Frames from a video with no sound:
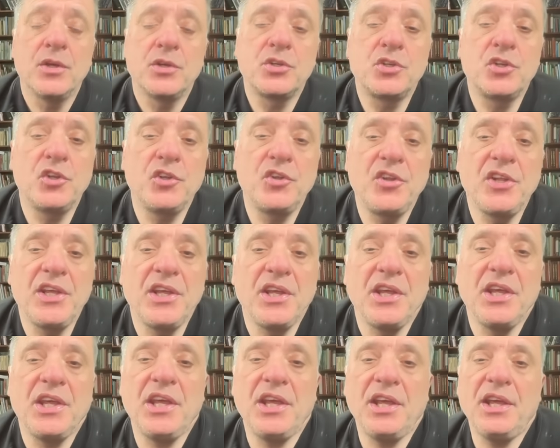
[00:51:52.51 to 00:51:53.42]
to the
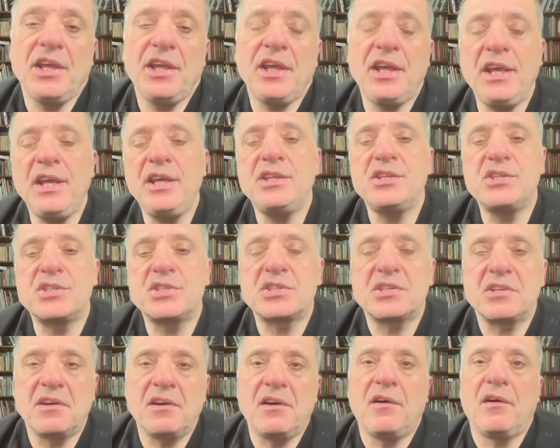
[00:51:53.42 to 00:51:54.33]

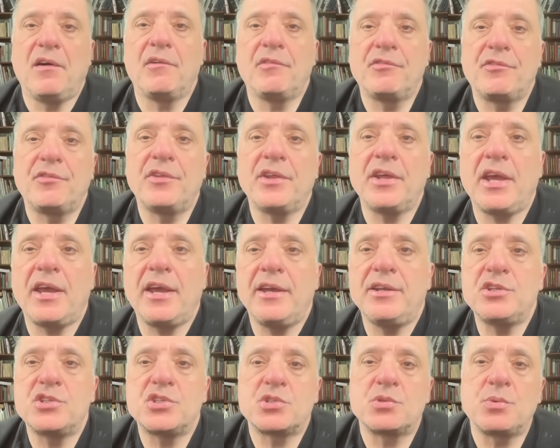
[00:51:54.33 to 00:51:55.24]
east of the
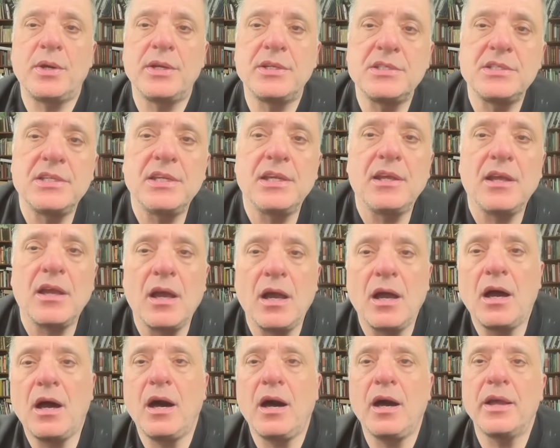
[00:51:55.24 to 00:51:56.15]
H20
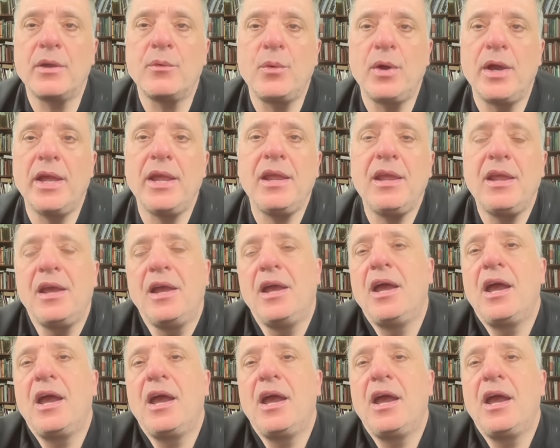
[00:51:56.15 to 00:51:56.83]
highway